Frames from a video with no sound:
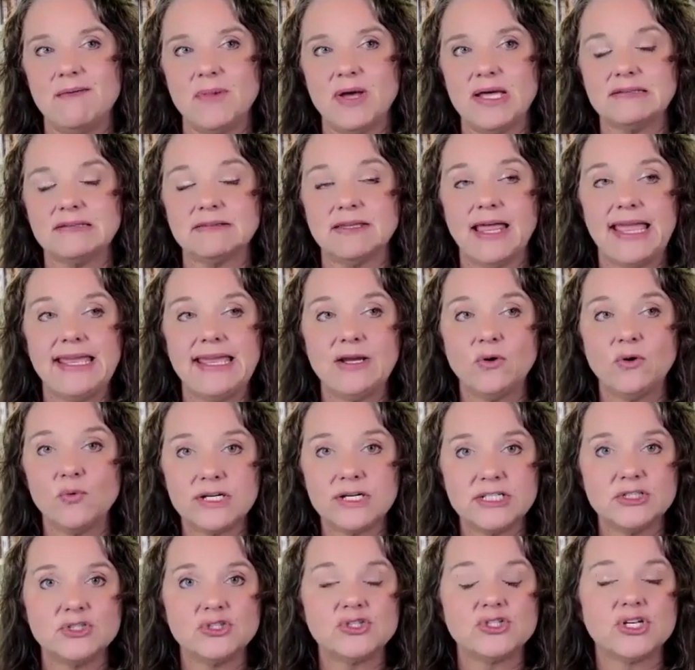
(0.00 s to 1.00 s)

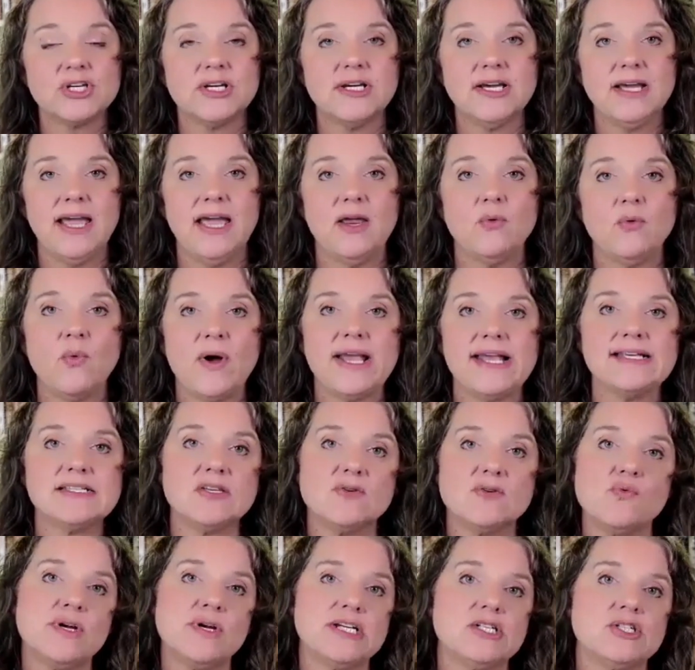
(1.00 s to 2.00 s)
language and ways
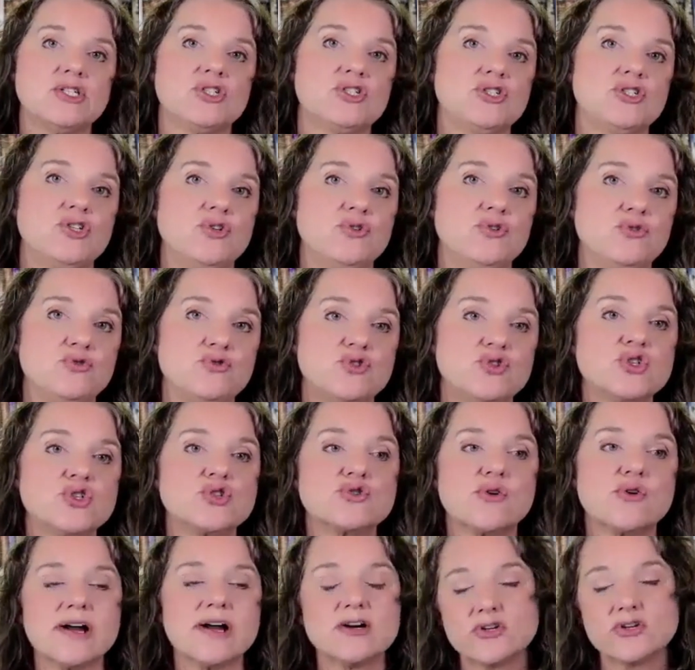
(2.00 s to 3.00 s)
in which to
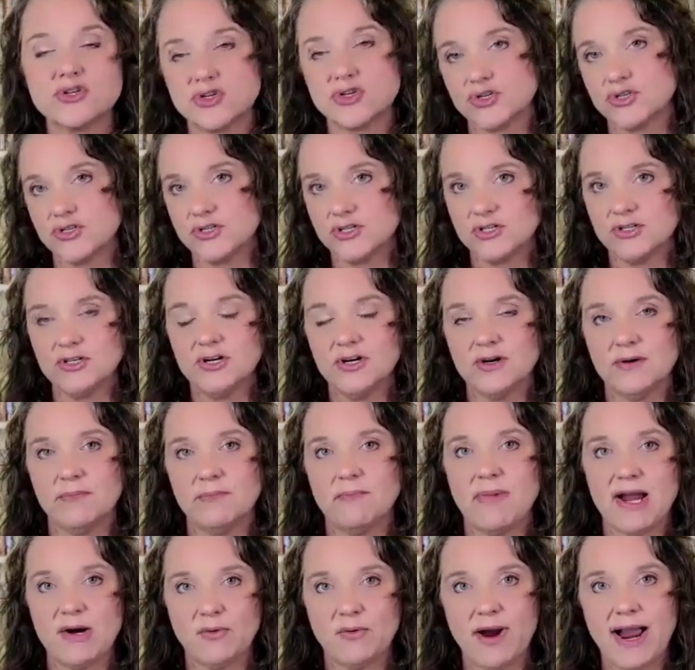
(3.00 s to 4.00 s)
structure
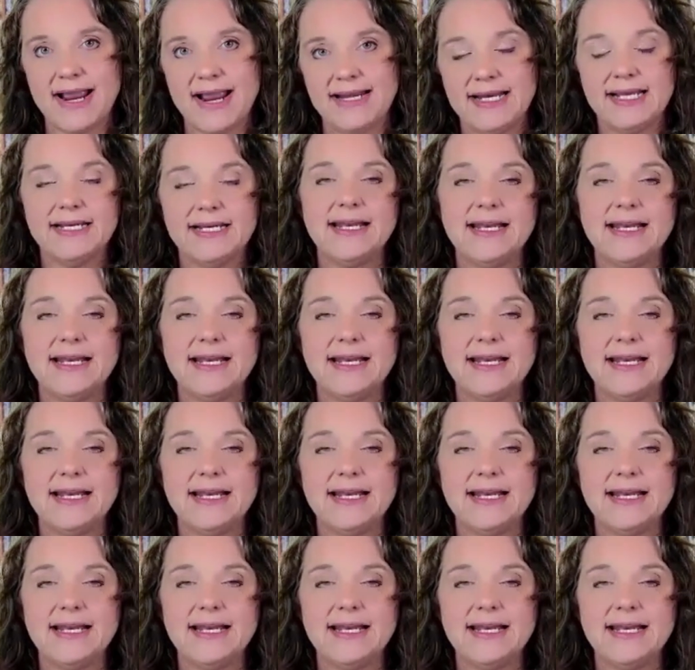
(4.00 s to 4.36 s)
my writing.